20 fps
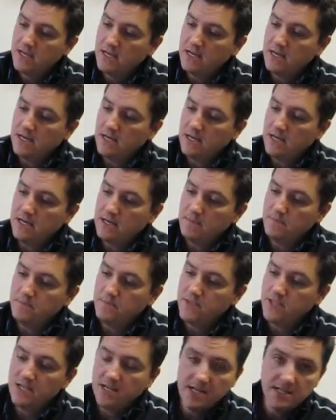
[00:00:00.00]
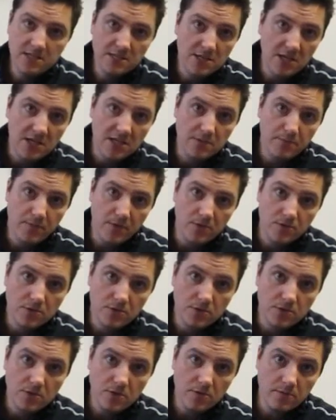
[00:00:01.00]
United States Postal
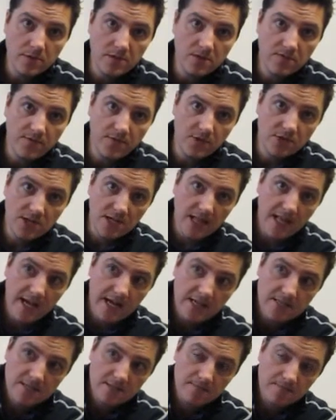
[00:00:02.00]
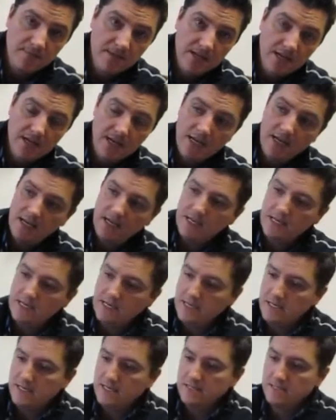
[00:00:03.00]
Service, first class,
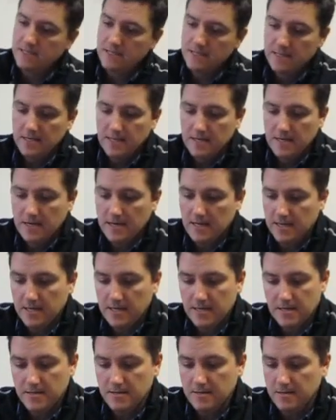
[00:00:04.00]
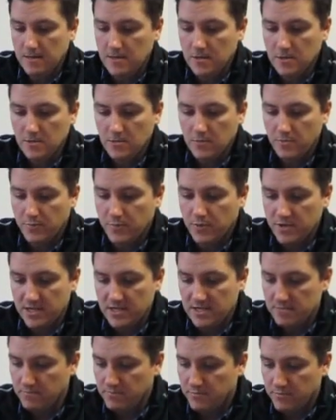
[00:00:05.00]
and you know,
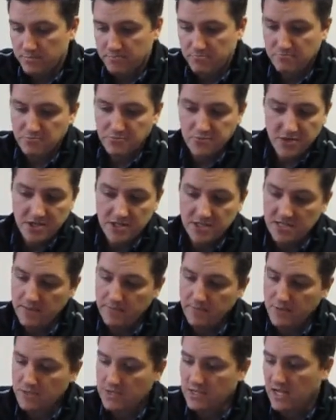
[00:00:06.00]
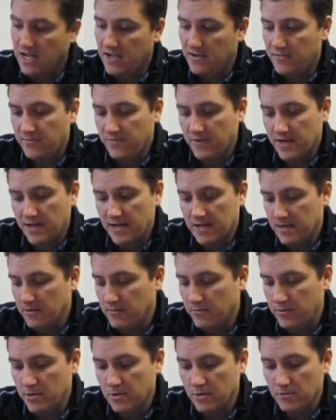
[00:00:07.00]
pretty simple stuff.
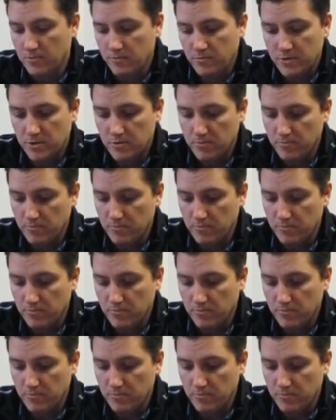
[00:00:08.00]
You know, with